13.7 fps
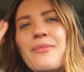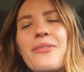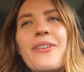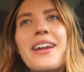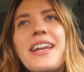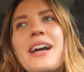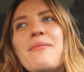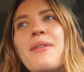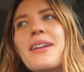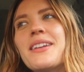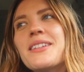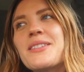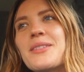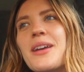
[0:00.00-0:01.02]
Right now
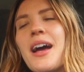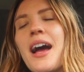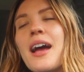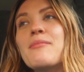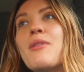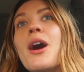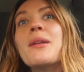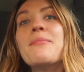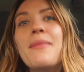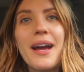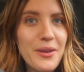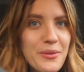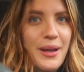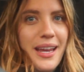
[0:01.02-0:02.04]
I'm on
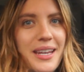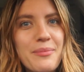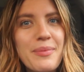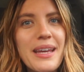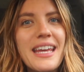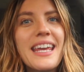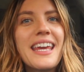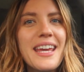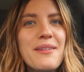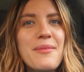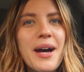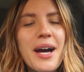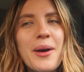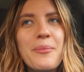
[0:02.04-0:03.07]
my way to pick
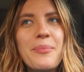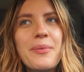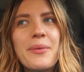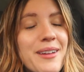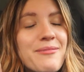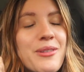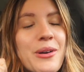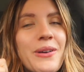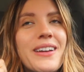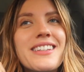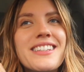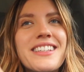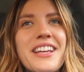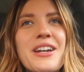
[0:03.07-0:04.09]
him up. I'm going
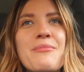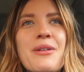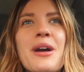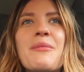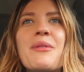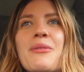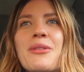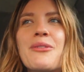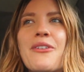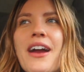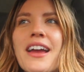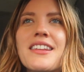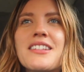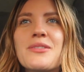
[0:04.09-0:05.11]
to Santa Barbara with
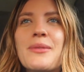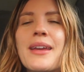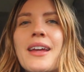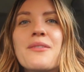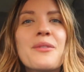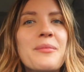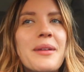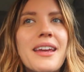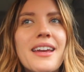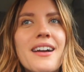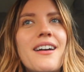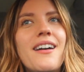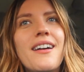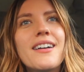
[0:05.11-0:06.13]
Ryan this weekend. We're
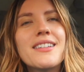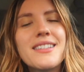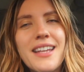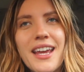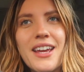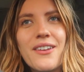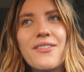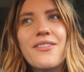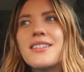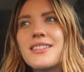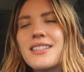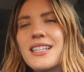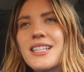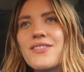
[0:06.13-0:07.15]
being safe,
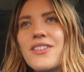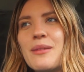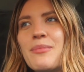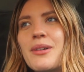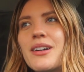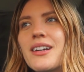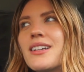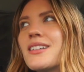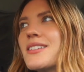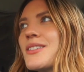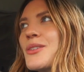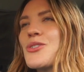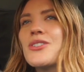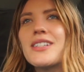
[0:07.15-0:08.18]
6 feet apart,
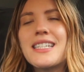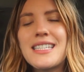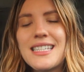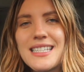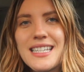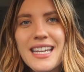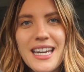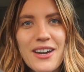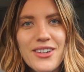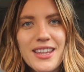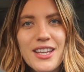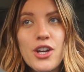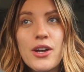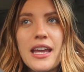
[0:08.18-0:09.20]
social distancing and
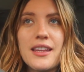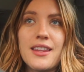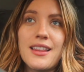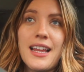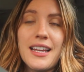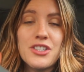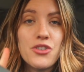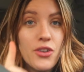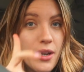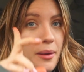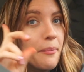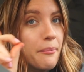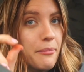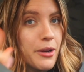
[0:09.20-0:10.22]
everything. Okay, light's
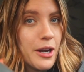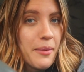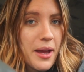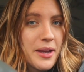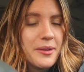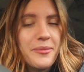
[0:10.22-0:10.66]
green, be right back.